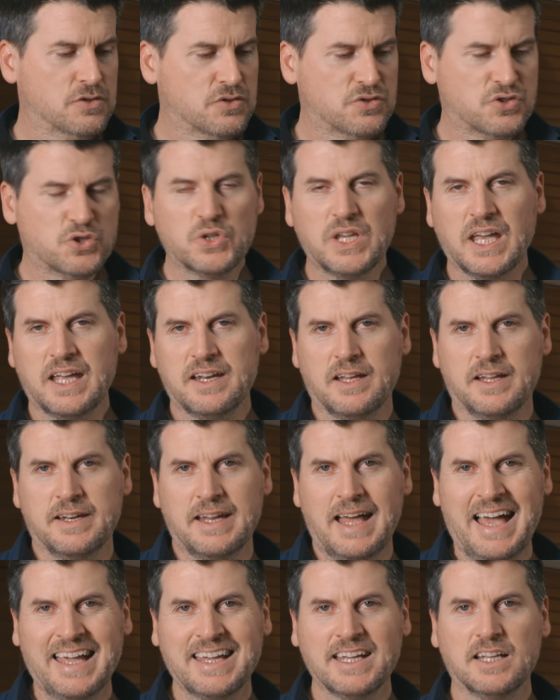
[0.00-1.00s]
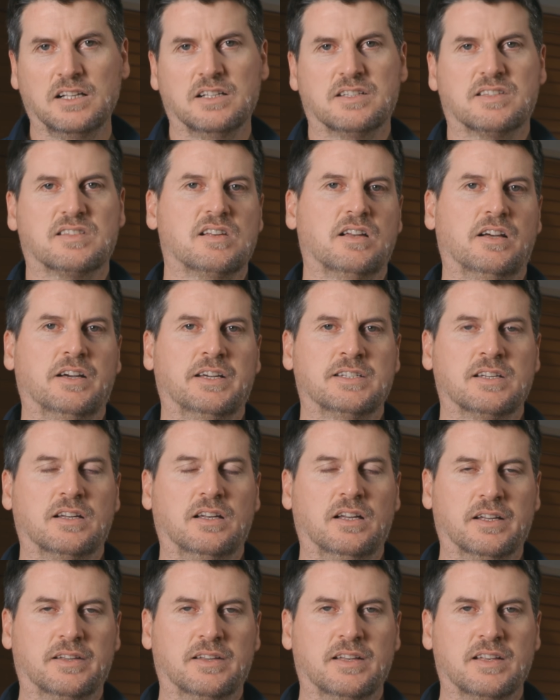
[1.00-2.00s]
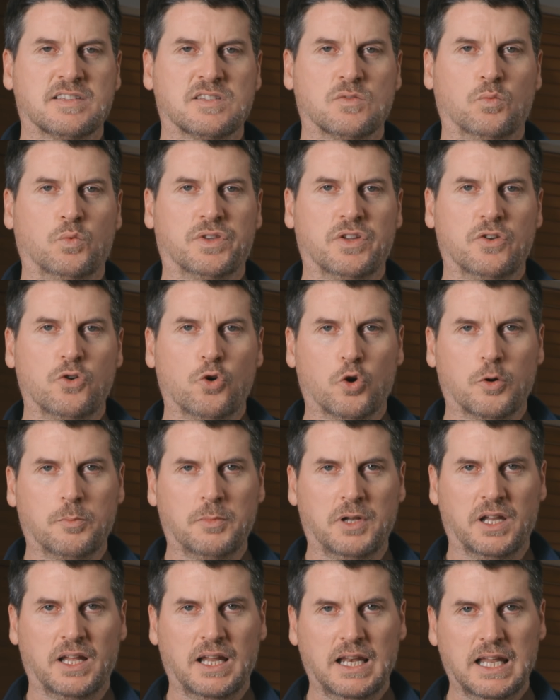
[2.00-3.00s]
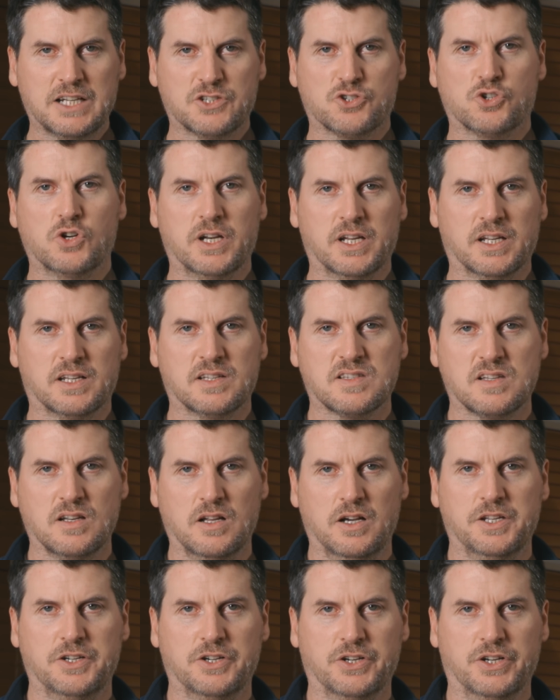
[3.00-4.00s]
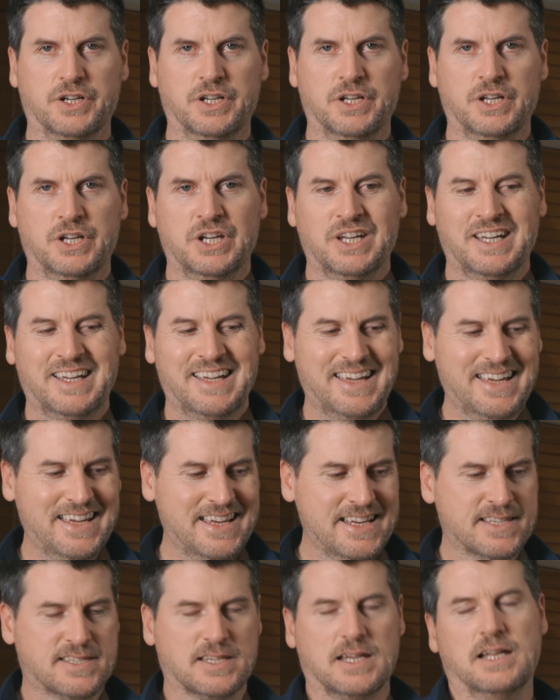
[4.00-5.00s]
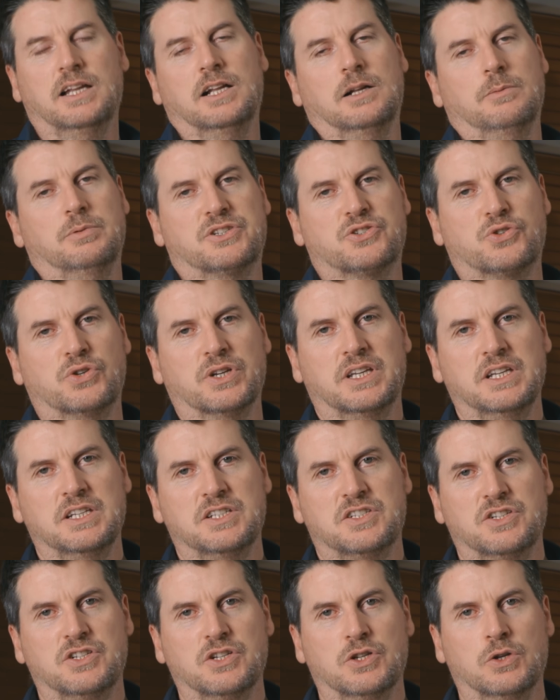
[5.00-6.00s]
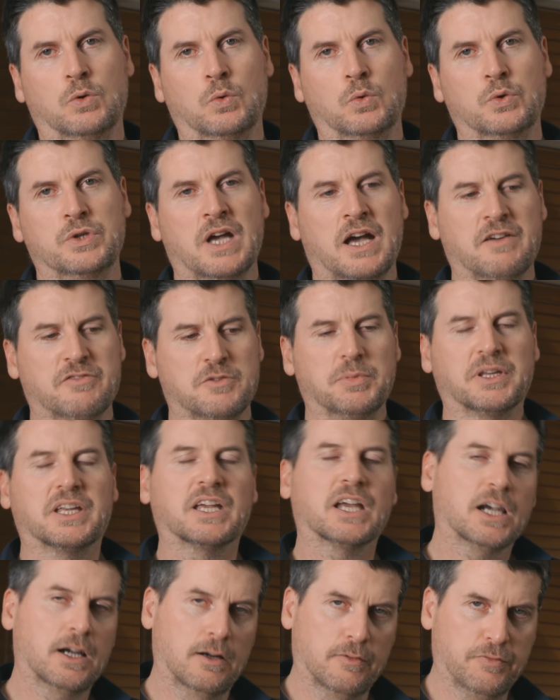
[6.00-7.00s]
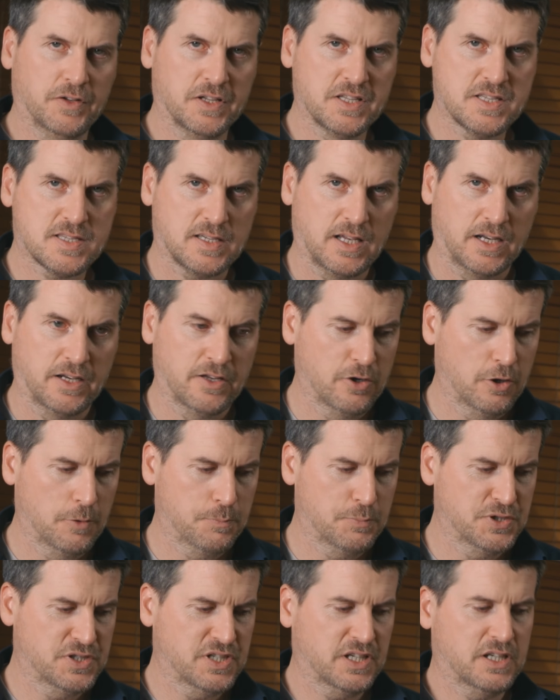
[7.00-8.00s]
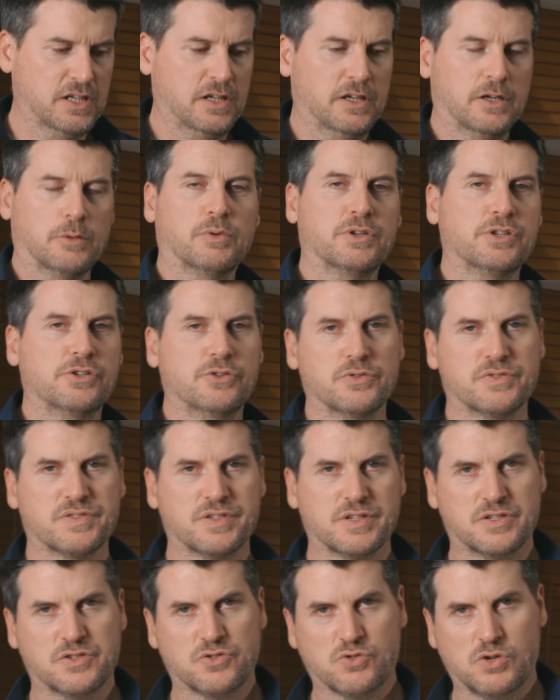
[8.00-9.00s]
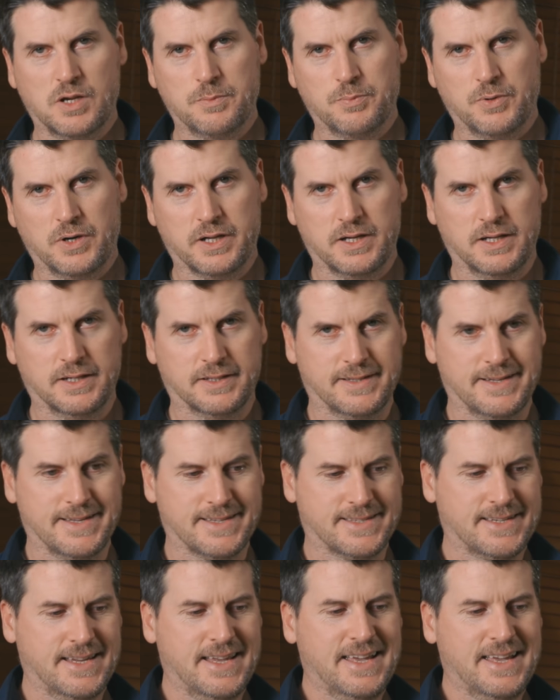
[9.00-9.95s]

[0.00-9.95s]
To get an angled slide like this with the normal electronic slider is a little bit tricky to do. You have to be careful in setting it up, particularly when you're using a tripod like this.